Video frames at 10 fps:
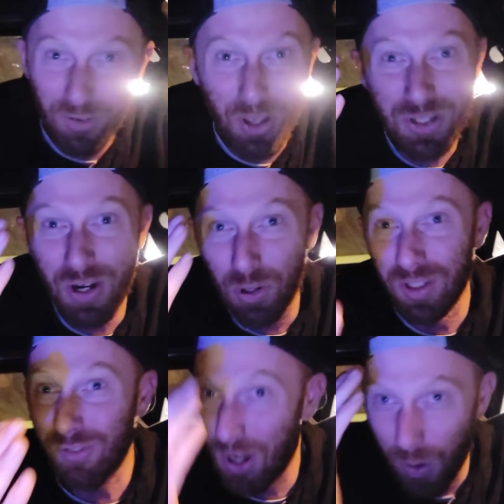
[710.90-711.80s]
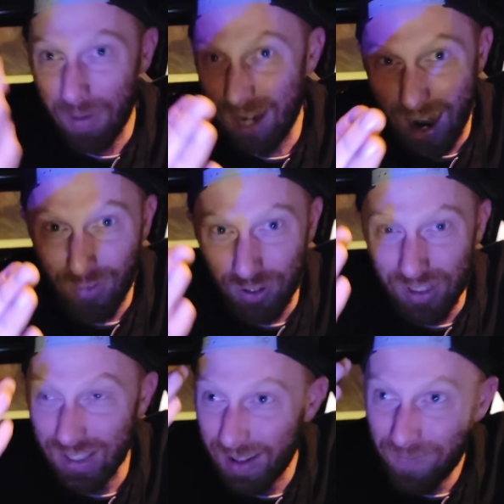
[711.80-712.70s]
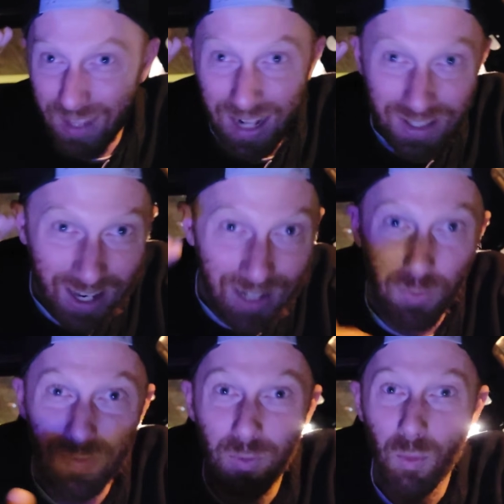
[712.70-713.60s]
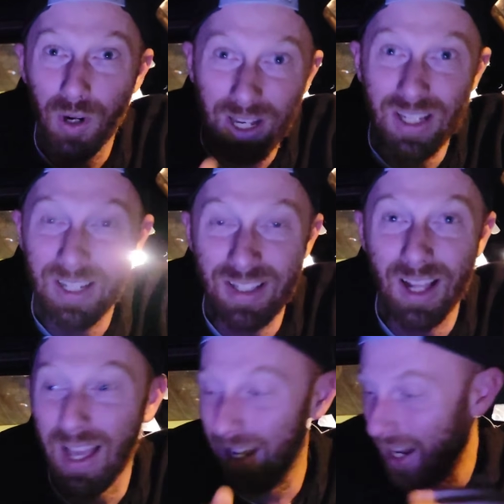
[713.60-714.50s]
For those of you old enough to know what MacGyver is, that's like what I excel at, and